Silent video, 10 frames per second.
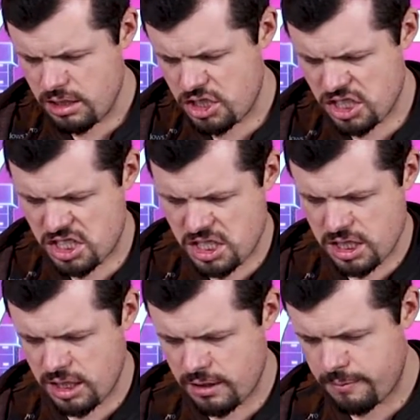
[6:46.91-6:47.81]
Just
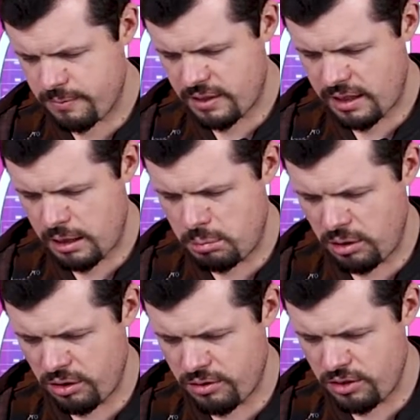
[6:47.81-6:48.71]
a
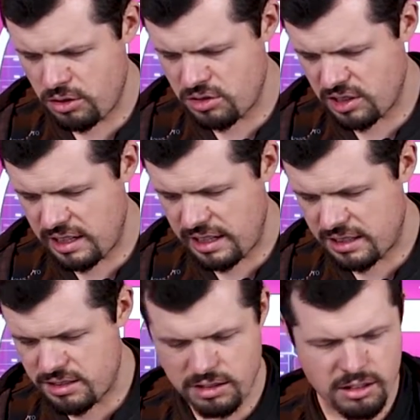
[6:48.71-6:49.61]
couple of user
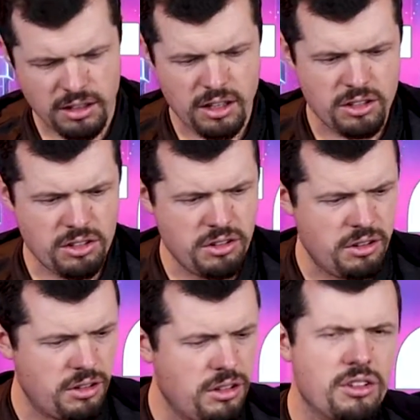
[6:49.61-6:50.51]
guides and
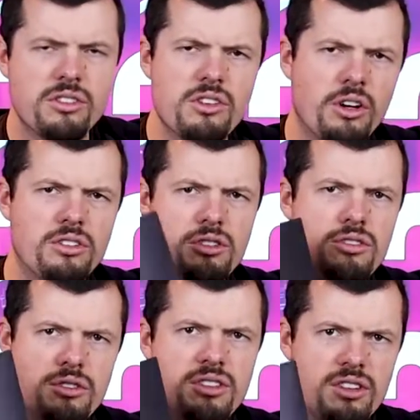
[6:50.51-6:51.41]
don't
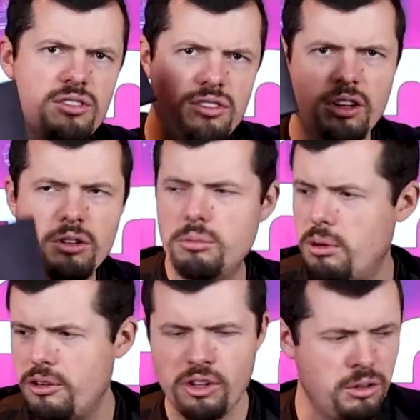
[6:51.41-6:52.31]
do this so you
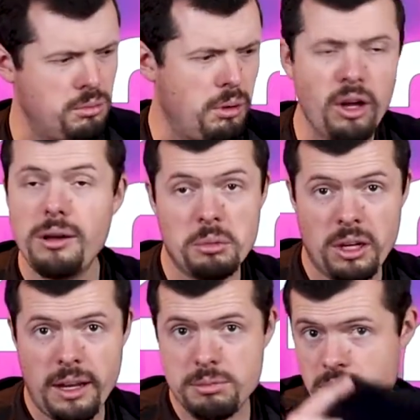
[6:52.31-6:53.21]
don't blow up your
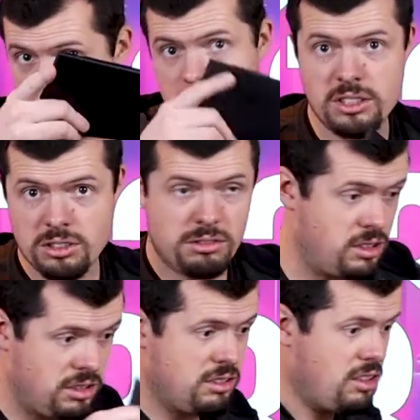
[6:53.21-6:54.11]
laptop, which is
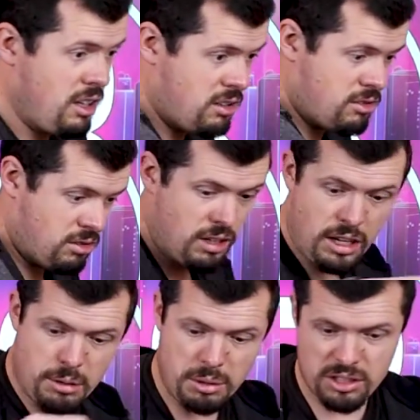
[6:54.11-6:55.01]
always a good thing to
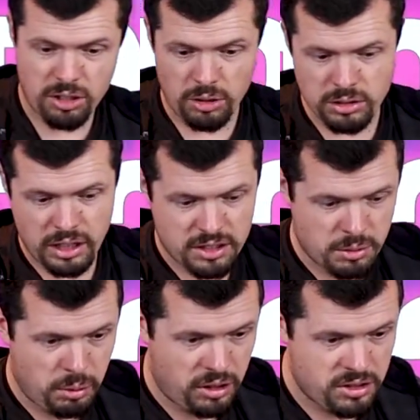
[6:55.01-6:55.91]
be told, I
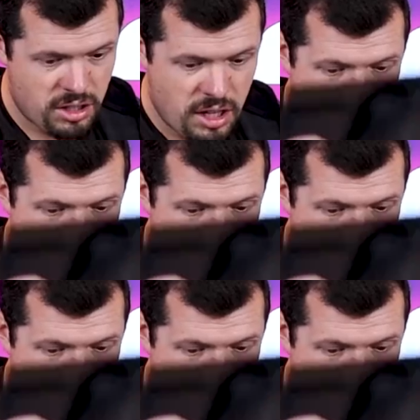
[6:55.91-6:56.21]
suppose.